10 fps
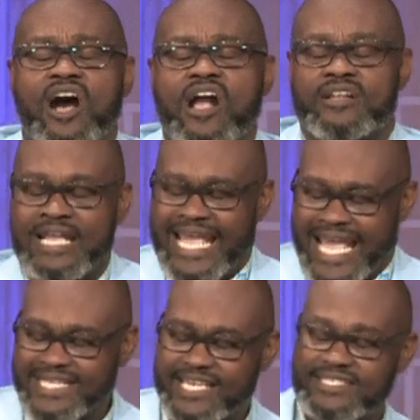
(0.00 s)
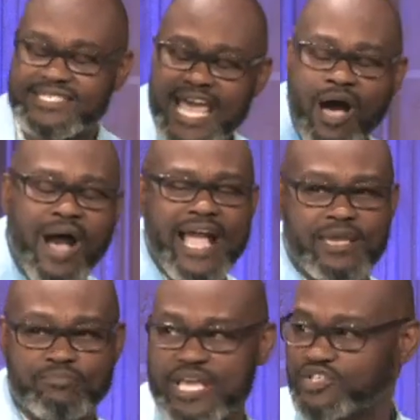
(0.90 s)
heart, he says, now I
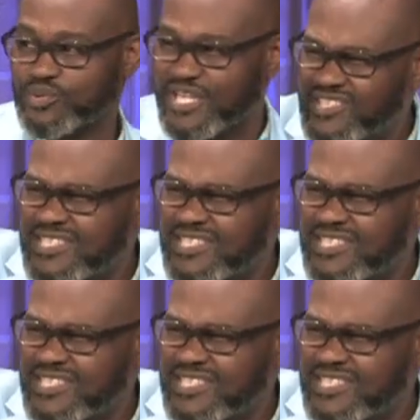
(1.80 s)
can bless you. This